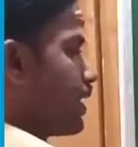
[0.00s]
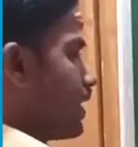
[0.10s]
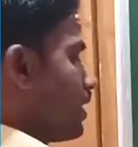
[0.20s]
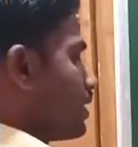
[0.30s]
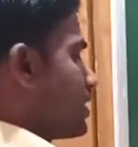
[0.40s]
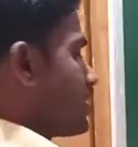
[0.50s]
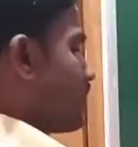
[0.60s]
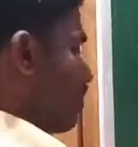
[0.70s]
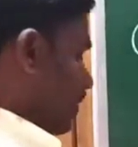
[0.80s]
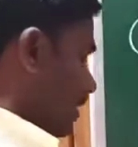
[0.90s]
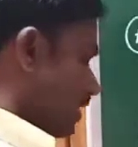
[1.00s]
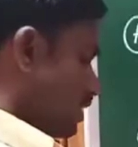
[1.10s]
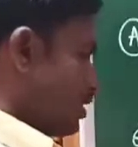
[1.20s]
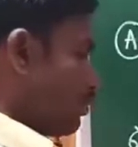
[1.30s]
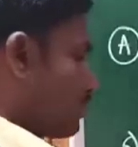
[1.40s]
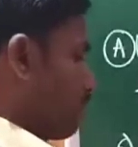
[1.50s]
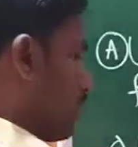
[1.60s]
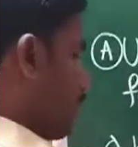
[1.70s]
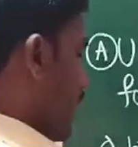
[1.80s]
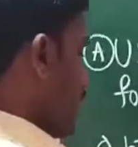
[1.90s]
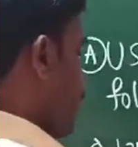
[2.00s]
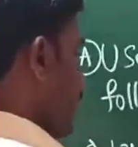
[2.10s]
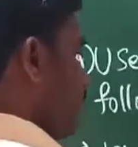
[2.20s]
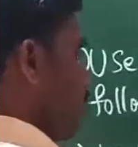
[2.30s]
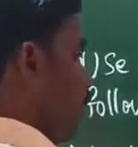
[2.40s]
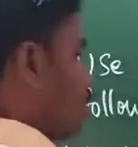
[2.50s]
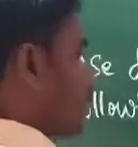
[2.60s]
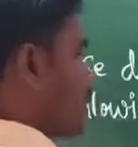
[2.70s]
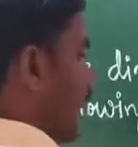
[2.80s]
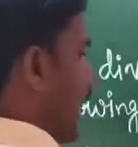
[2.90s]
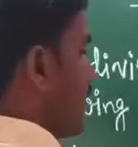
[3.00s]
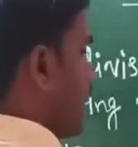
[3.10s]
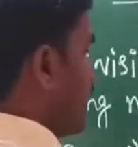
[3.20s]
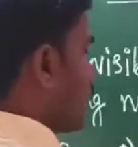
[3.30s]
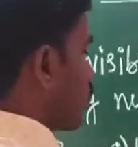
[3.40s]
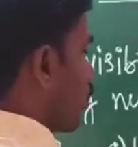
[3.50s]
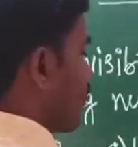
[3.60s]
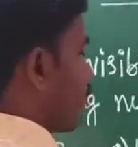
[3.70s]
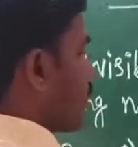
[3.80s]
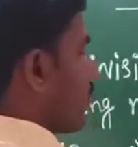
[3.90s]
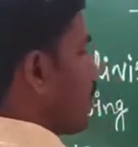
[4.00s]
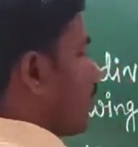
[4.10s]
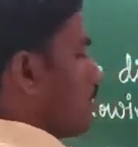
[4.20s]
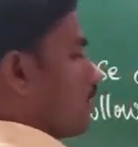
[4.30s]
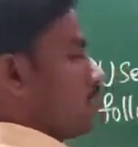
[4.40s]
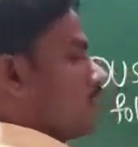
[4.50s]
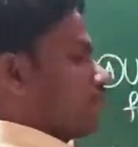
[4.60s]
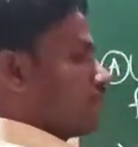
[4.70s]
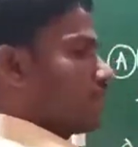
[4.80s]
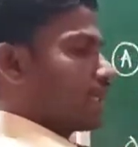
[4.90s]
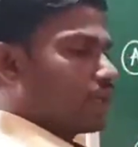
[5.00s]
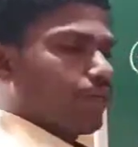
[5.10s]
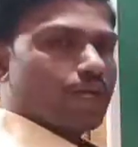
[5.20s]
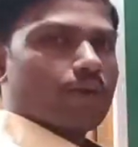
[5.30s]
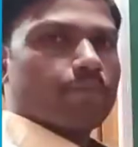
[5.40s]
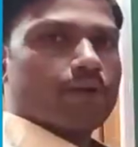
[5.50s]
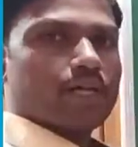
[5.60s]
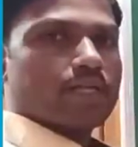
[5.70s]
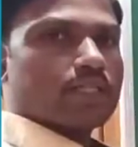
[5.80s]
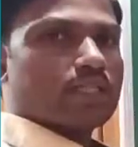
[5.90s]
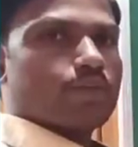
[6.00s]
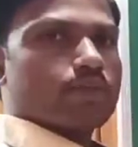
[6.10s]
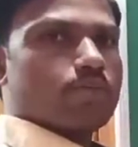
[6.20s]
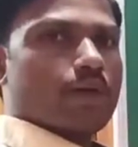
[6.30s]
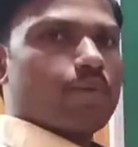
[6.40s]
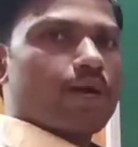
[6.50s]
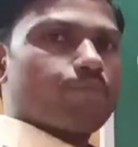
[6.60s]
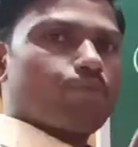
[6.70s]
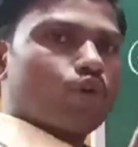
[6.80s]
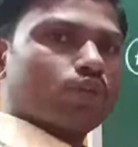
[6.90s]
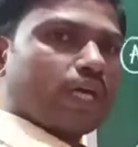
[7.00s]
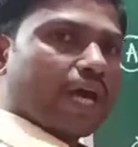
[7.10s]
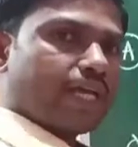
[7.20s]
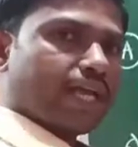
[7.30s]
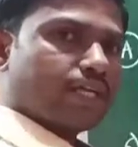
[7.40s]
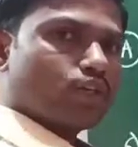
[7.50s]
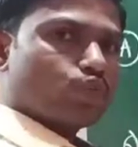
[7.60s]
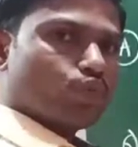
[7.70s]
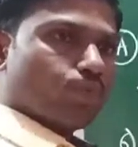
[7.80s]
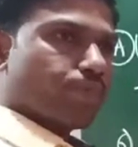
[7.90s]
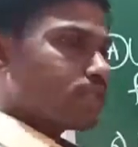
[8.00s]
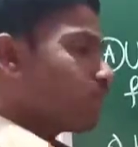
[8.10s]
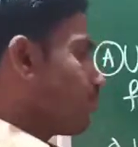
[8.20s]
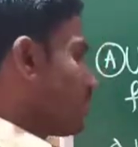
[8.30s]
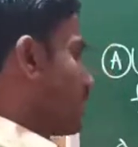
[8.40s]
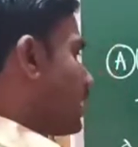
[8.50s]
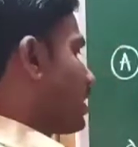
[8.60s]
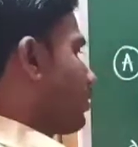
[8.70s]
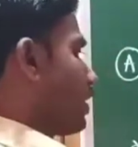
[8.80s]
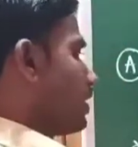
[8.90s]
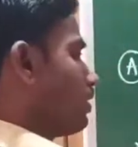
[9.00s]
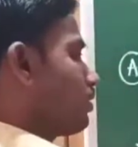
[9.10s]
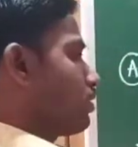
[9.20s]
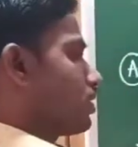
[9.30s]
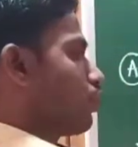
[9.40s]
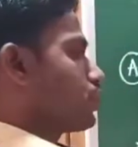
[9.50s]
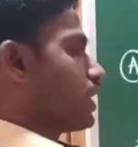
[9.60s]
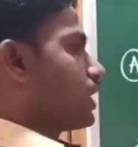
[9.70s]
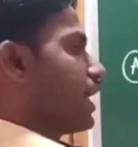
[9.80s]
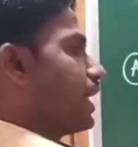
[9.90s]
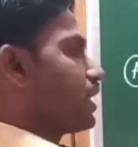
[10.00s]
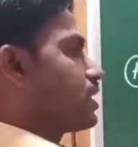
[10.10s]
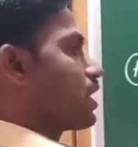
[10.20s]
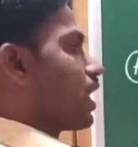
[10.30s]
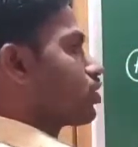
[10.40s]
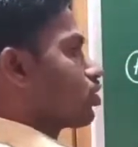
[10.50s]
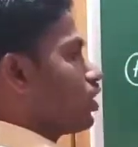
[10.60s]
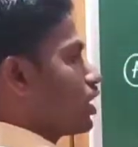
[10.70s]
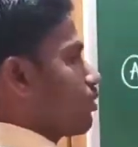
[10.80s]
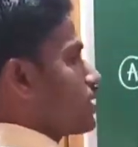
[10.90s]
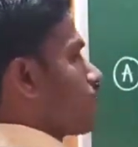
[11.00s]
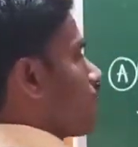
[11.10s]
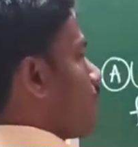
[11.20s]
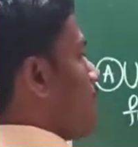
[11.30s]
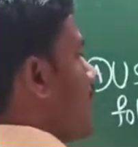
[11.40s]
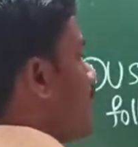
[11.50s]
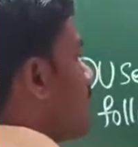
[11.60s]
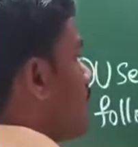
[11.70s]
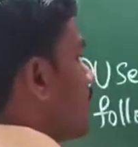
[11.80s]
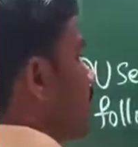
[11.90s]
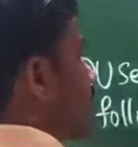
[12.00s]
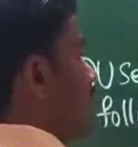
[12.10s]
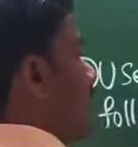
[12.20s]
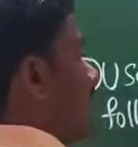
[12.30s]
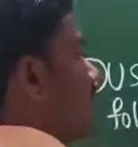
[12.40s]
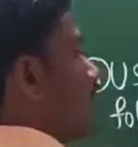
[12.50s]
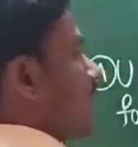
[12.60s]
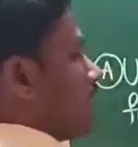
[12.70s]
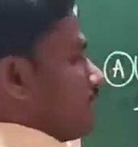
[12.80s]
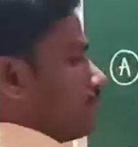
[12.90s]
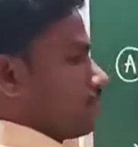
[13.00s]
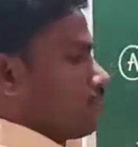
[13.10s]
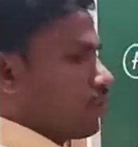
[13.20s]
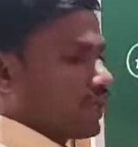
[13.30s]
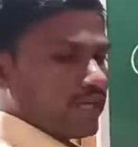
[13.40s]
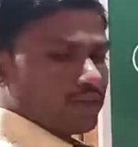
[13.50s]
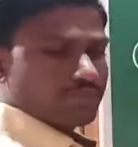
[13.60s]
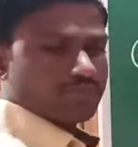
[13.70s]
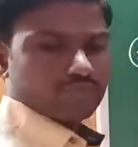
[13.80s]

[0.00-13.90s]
dear, this number is divisible by both 9 and 2. The given number is divisible by both 9 and 2 means the given 1008 is also divisible by 18. Okay.